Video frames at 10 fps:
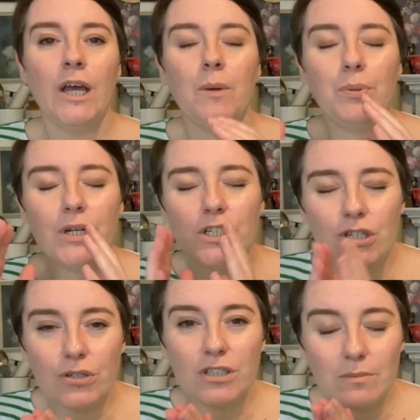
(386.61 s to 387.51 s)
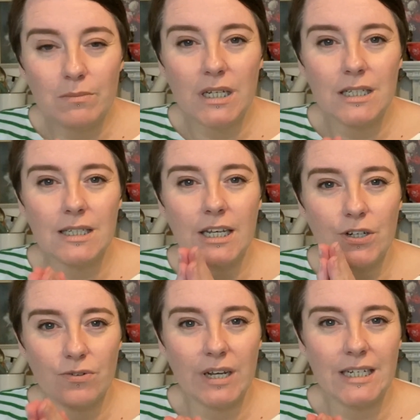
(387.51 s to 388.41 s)
But it just means that
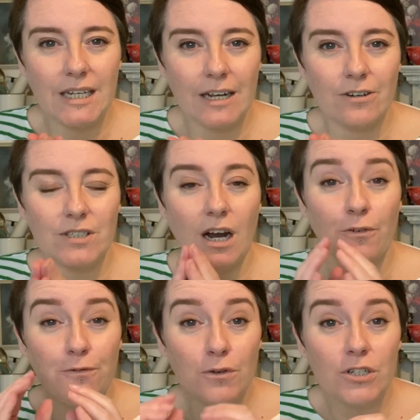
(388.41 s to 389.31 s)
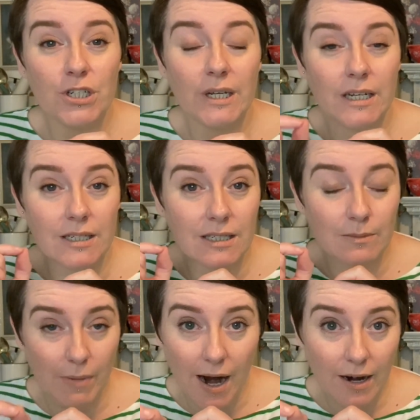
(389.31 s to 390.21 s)
your radiators are functioning in a
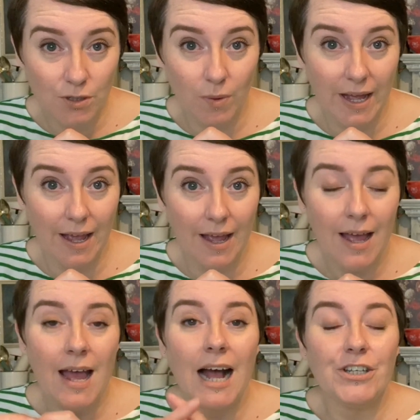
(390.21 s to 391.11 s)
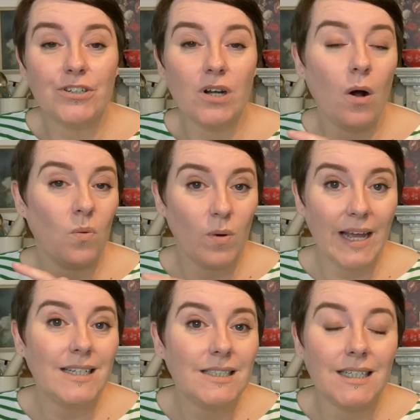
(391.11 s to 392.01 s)
smart way and you're not
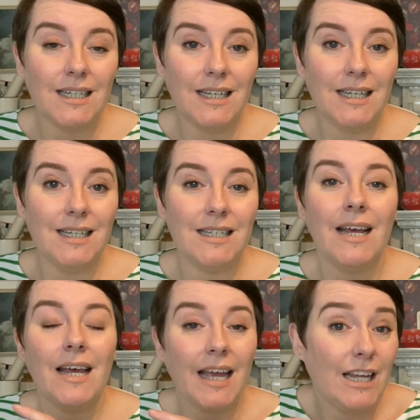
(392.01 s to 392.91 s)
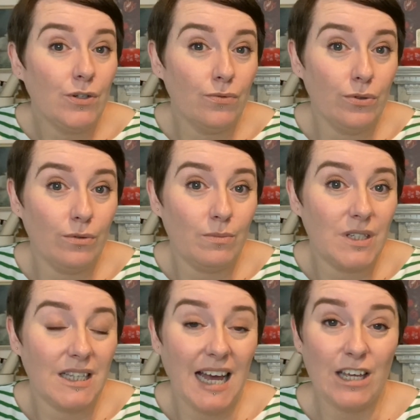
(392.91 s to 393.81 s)
wasting heat in rooms
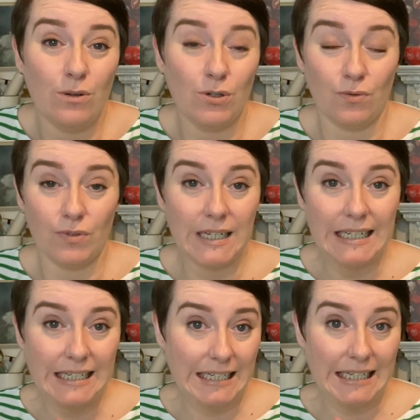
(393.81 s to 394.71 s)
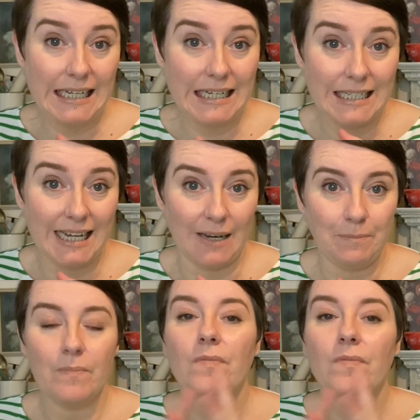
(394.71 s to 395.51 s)
that you don't really need heat in.